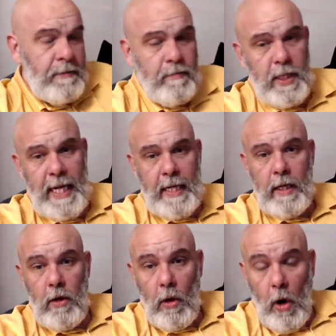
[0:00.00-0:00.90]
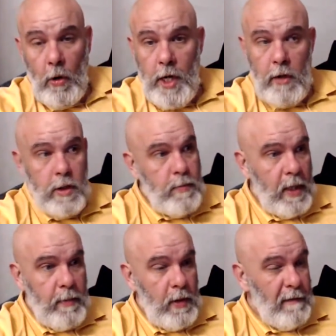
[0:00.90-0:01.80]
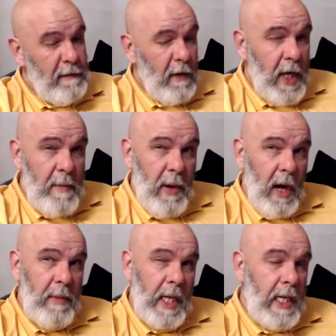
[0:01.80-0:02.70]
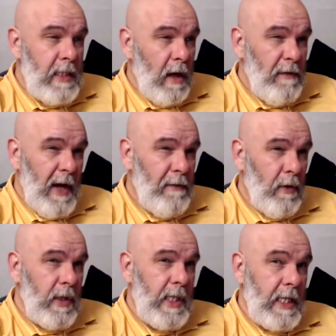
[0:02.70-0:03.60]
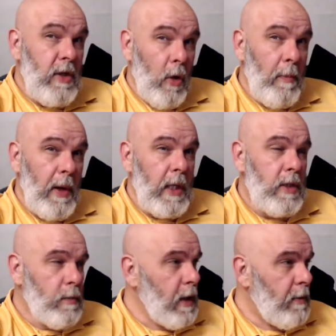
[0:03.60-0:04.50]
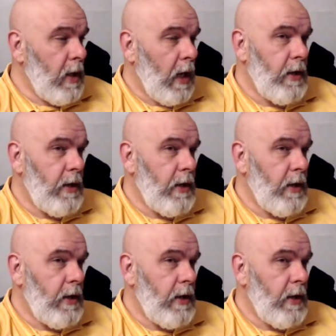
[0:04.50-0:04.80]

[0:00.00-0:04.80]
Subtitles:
But then, I know there's people that fucking palm their kids off left, right, and centre, like personal people that I